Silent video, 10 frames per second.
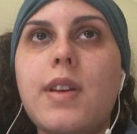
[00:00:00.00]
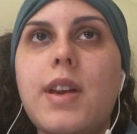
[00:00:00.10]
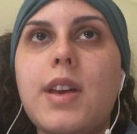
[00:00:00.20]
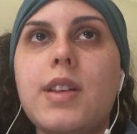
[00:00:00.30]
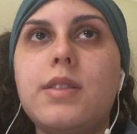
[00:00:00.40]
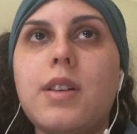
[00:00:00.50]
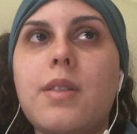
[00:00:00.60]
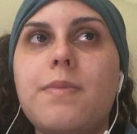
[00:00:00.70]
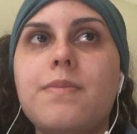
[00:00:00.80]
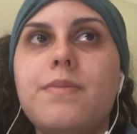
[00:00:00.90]
and
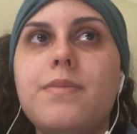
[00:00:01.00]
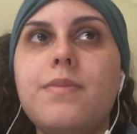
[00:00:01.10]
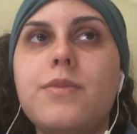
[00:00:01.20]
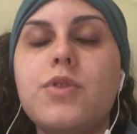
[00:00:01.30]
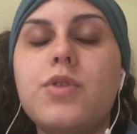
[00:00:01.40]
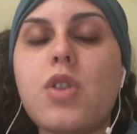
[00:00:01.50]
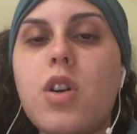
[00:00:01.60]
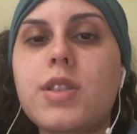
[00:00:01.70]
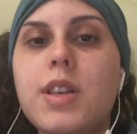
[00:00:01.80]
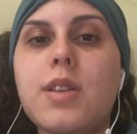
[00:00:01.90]

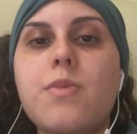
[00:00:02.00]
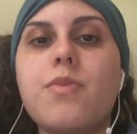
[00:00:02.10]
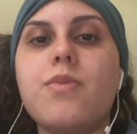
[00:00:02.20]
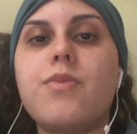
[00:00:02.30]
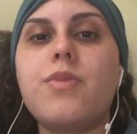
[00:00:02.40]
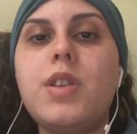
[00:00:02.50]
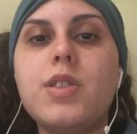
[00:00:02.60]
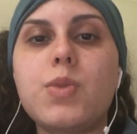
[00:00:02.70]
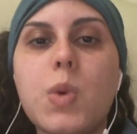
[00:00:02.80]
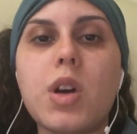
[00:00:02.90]
talk to him, read
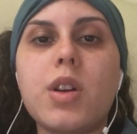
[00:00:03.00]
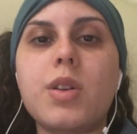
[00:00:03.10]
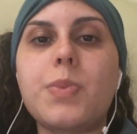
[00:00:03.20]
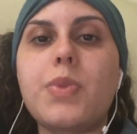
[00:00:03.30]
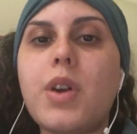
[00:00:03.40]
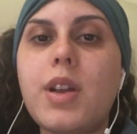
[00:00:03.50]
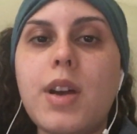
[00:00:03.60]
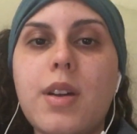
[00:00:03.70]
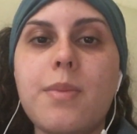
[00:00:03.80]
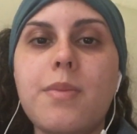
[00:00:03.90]
his word, pray to
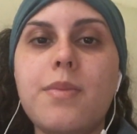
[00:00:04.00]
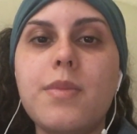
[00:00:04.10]
him,